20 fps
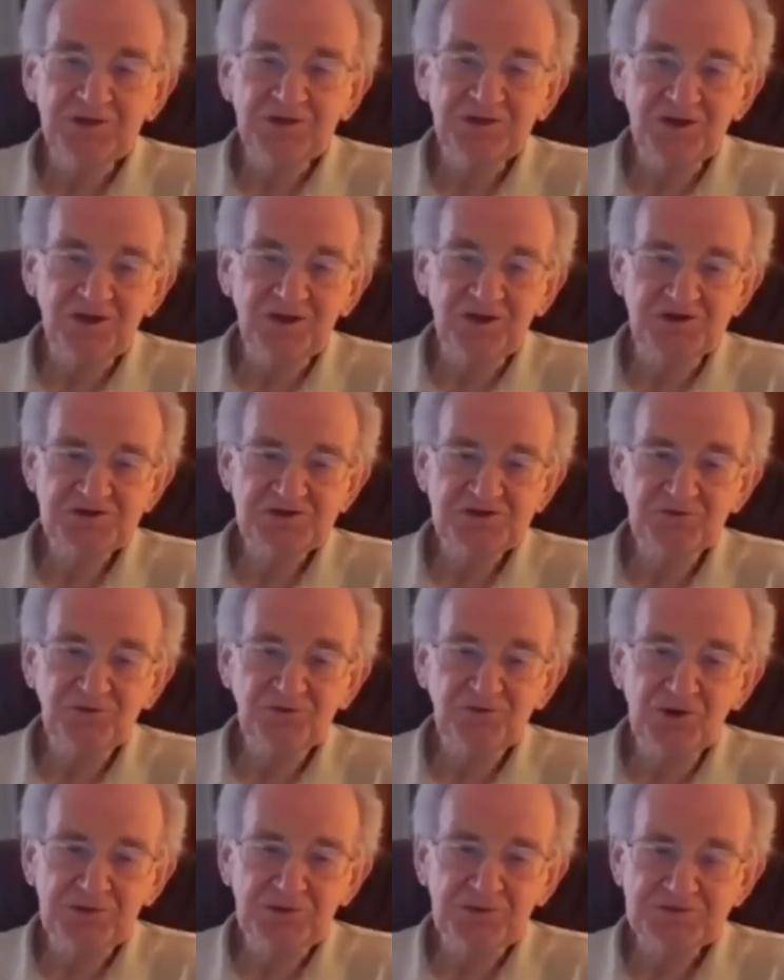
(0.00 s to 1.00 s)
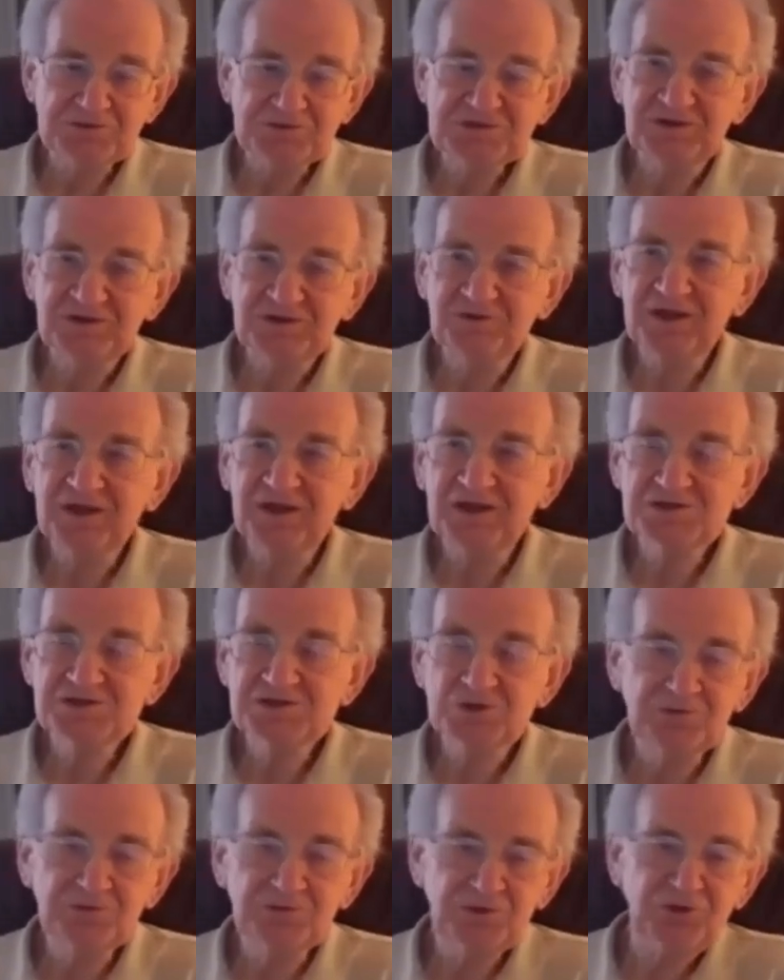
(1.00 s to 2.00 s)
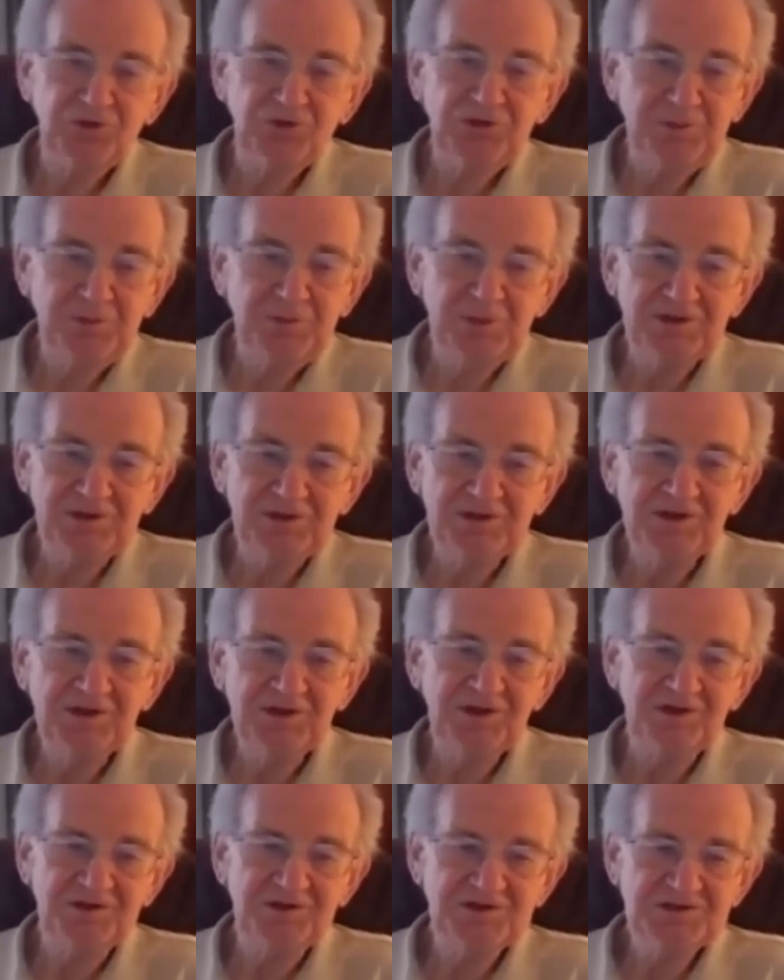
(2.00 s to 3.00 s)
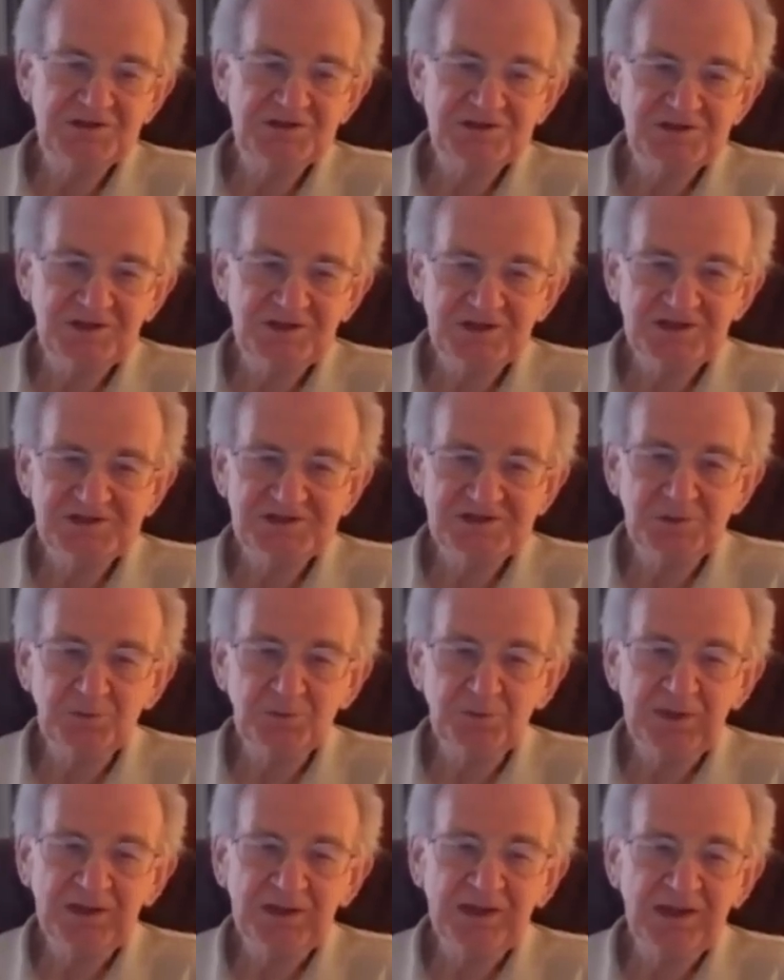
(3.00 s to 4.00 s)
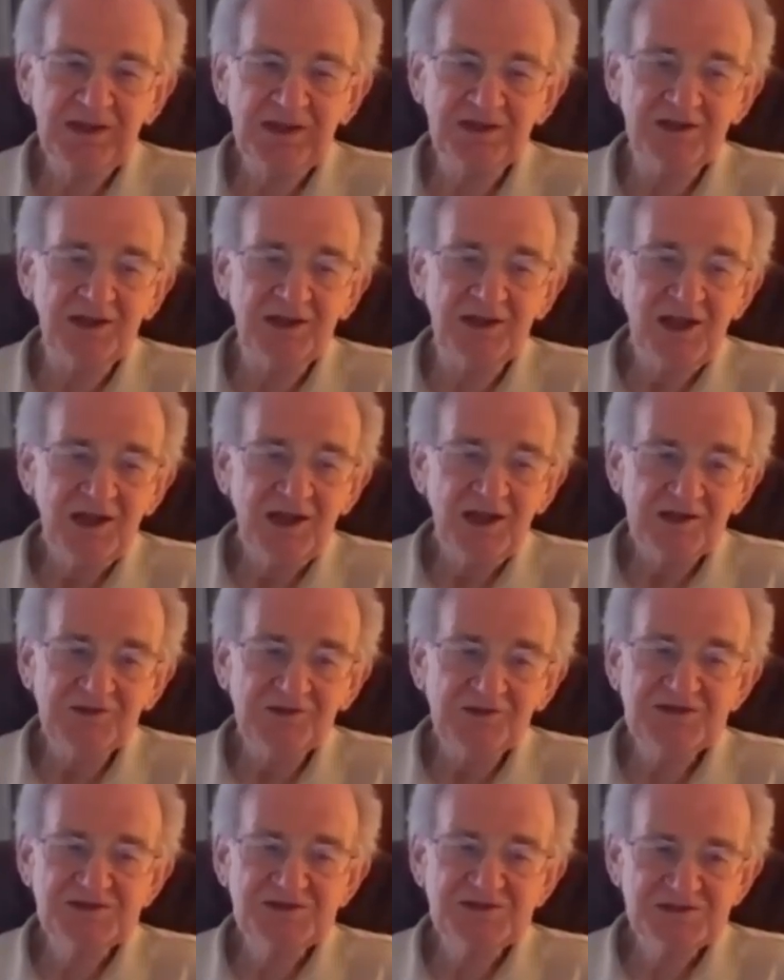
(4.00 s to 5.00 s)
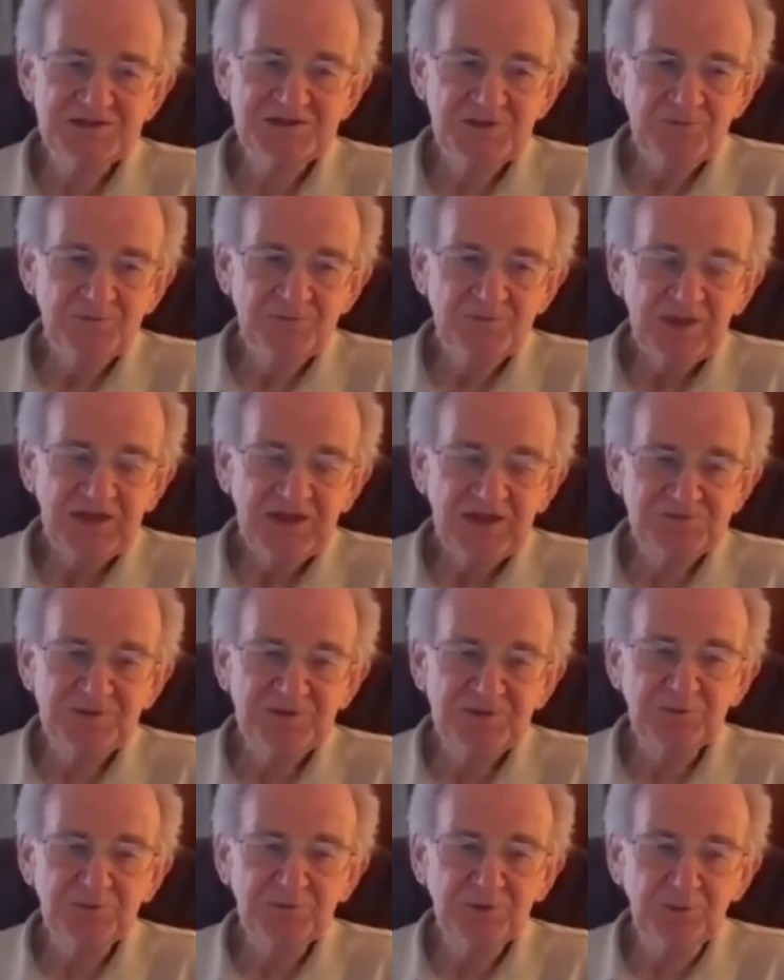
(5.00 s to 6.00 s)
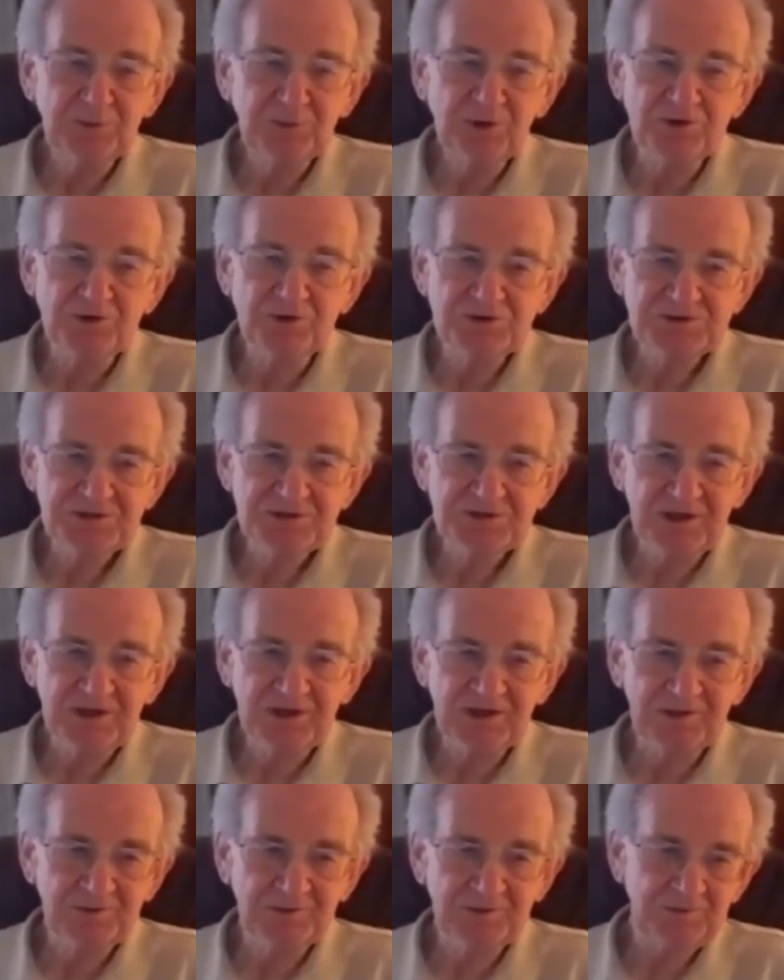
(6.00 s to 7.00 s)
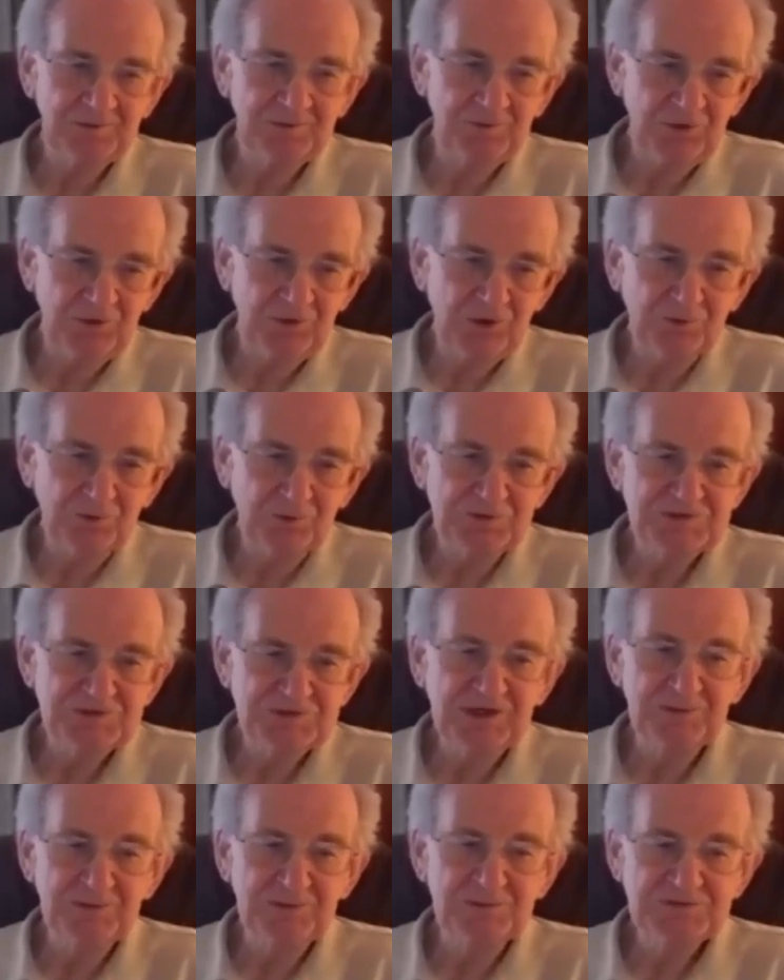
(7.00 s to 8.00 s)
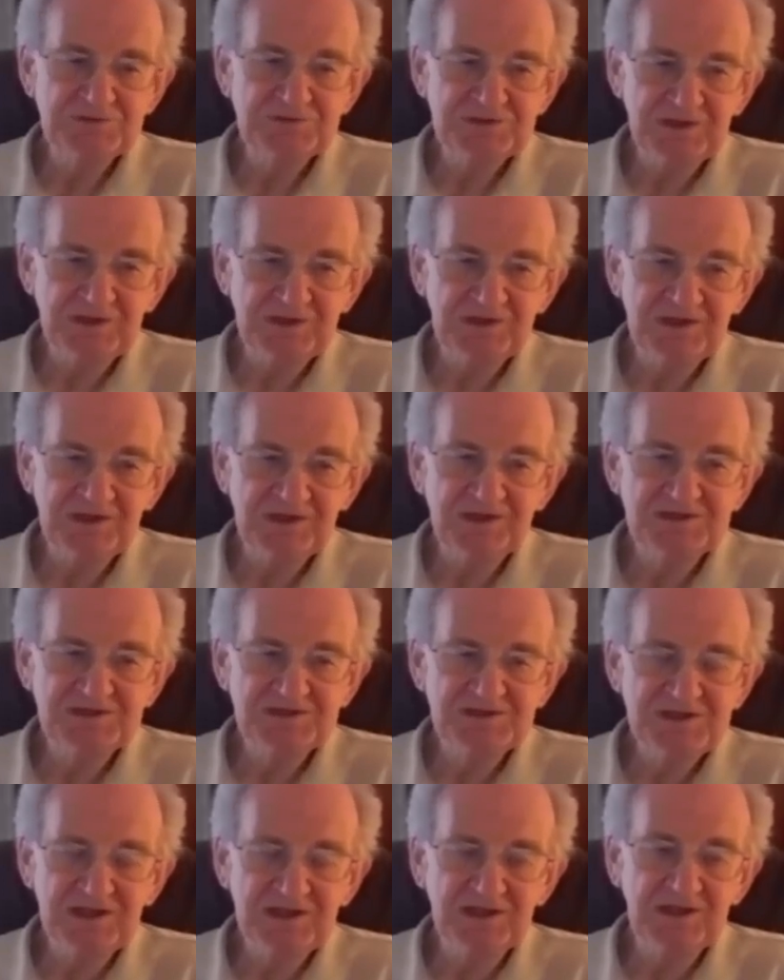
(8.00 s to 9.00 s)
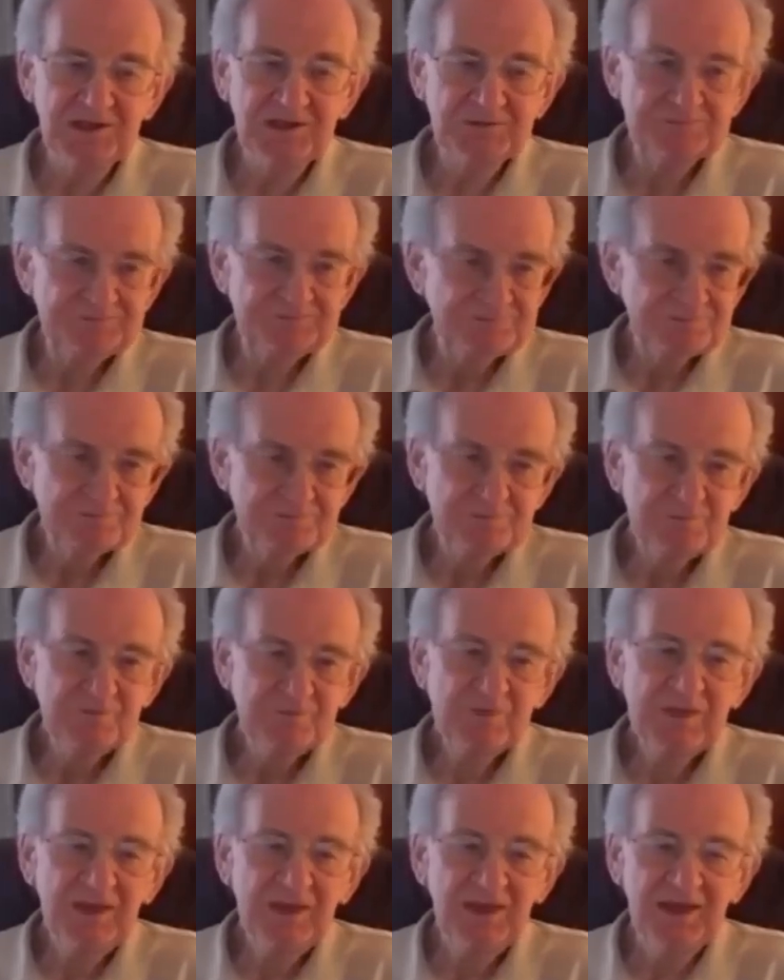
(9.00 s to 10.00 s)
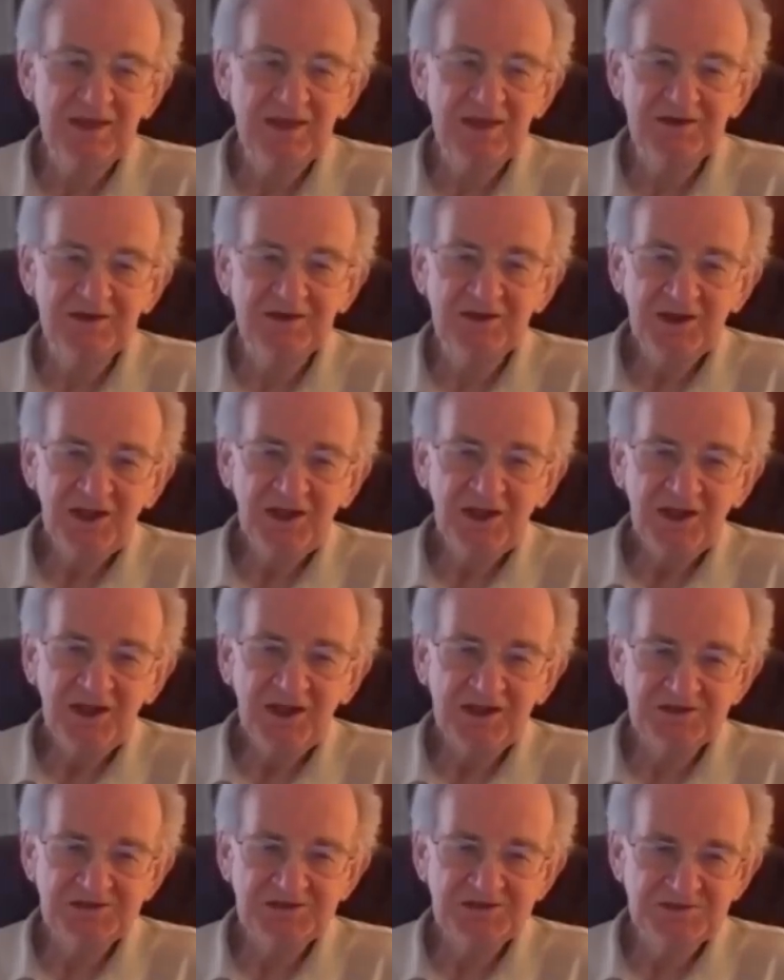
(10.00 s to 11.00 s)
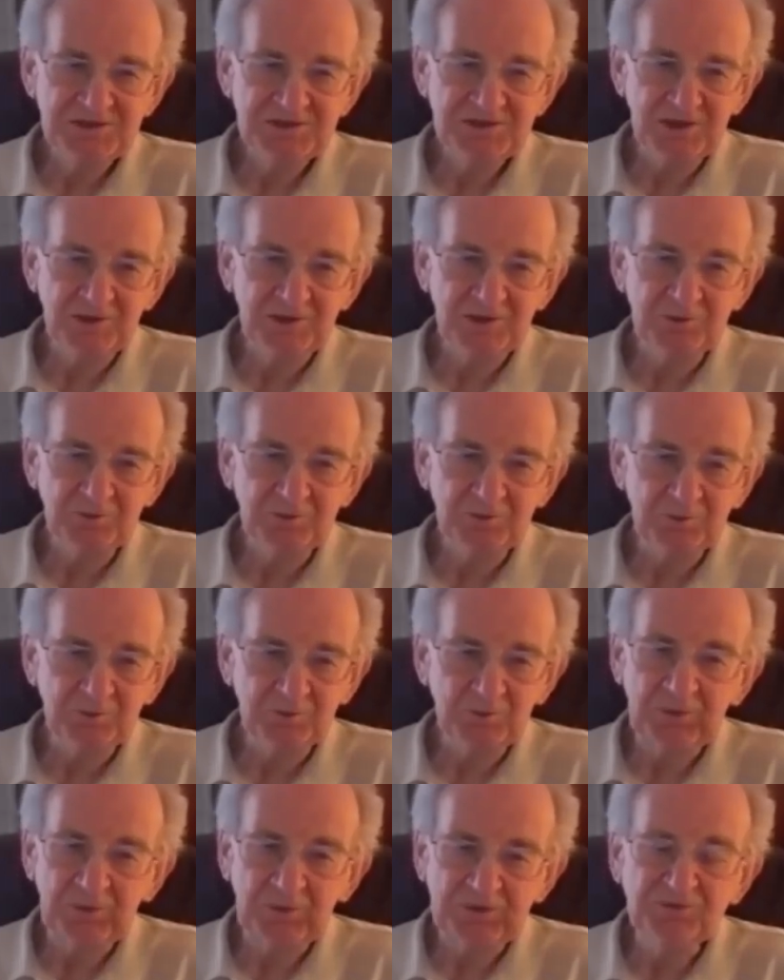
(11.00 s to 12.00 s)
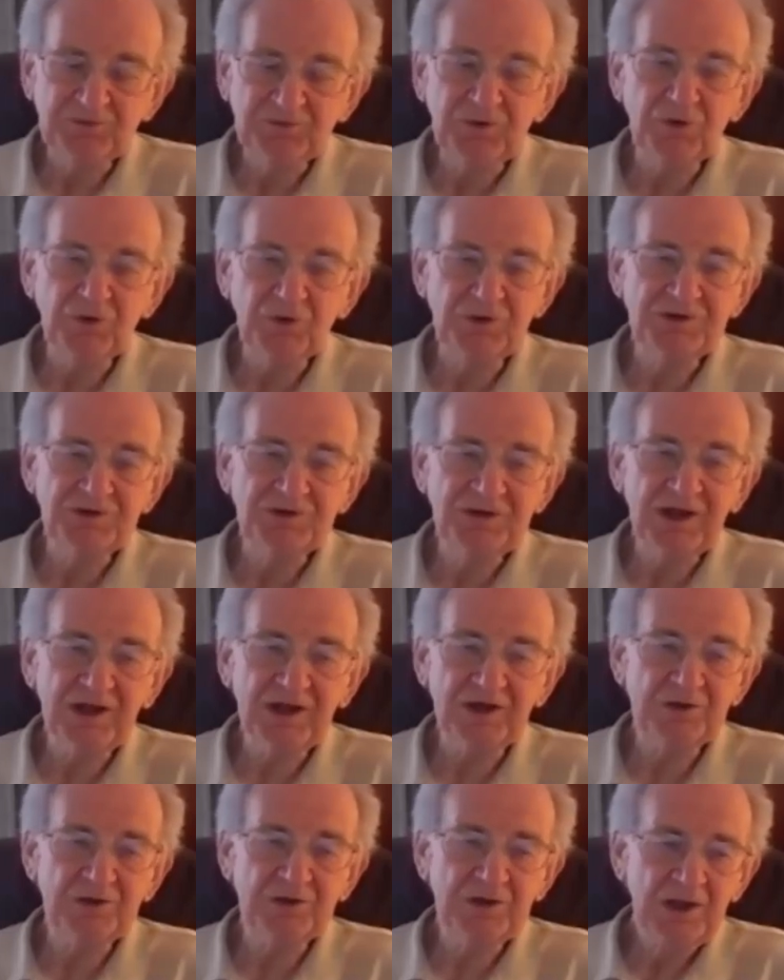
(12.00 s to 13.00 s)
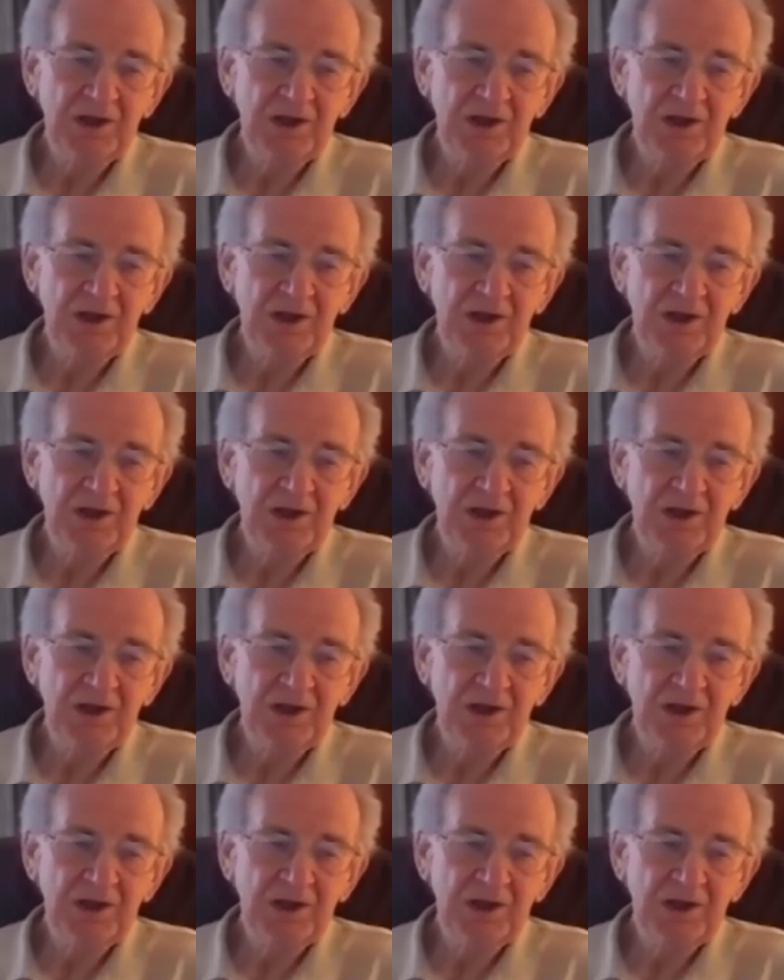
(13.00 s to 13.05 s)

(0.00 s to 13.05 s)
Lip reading: So 40% of that is over $3 million. That's a big hit. Now this has been proposed numerous times in the Senate, and it's been voted down.